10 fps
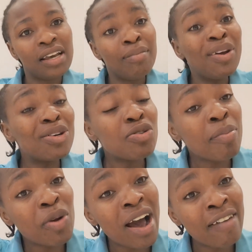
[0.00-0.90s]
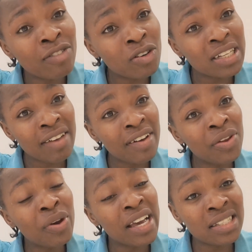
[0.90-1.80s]
Because your employer have not given
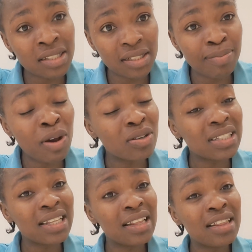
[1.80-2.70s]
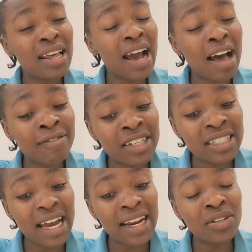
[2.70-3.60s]
you exit, because they have
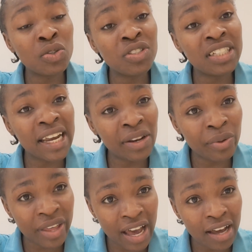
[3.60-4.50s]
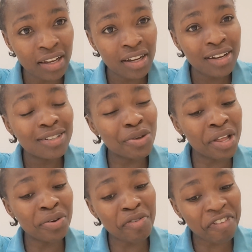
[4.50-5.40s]
decided to jail you there, so
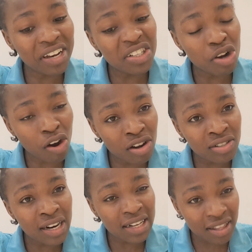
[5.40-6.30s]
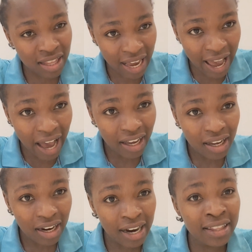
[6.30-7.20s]
that you finish your contract there
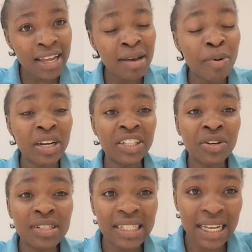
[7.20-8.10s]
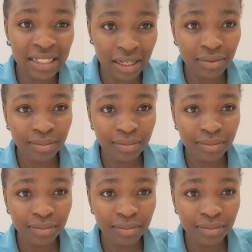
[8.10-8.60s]
in the deportation center.